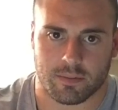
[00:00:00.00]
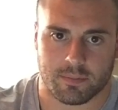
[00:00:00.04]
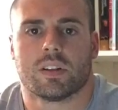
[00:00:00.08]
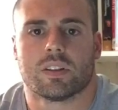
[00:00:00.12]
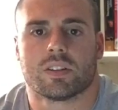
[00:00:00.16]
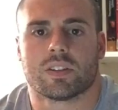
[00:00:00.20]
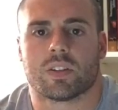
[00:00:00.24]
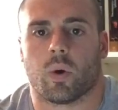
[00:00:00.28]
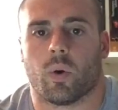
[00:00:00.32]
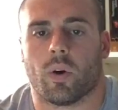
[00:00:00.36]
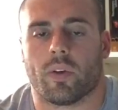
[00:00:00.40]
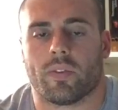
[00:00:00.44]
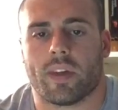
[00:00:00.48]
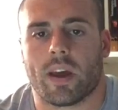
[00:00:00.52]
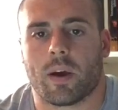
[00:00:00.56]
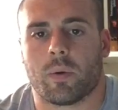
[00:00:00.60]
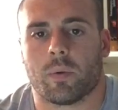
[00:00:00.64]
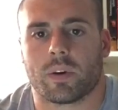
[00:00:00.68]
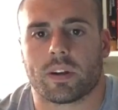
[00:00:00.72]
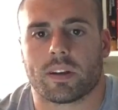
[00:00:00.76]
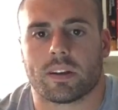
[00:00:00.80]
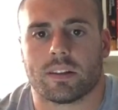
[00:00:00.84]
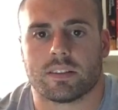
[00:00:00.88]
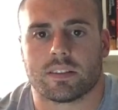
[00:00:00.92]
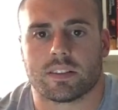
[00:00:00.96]
So what they
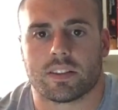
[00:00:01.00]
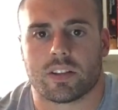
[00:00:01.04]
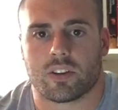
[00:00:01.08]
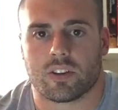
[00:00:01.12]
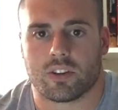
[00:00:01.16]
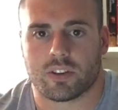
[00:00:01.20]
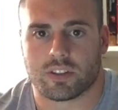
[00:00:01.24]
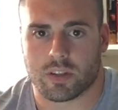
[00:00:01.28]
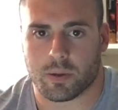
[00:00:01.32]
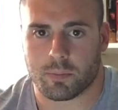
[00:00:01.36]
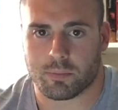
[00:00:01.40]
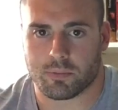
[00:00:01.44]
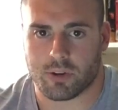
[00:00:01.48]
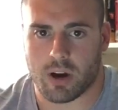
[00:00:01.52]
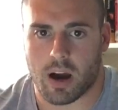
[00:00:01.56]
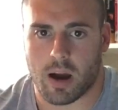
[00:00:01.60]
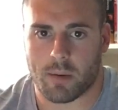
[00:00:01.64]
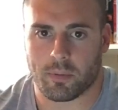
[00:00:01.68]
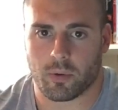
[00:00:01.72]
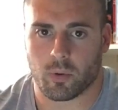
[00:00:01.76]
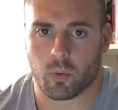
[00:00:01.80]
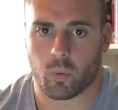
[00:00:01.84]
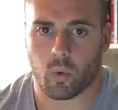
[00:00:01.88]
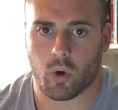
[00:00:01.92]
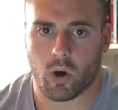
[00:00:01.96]
would consider as a
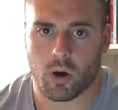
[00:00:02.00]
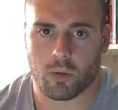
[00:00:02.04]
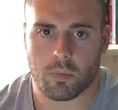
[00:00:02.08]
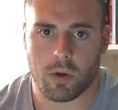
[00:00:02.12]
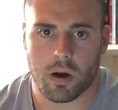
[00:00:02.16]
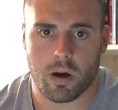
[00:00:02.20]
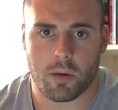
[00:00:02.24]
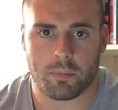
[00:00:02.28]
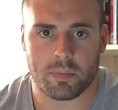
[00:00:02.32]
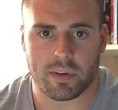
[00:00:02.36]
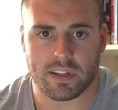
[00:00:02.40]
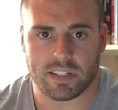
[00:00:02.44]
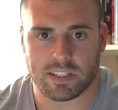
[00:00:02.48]
proper warm up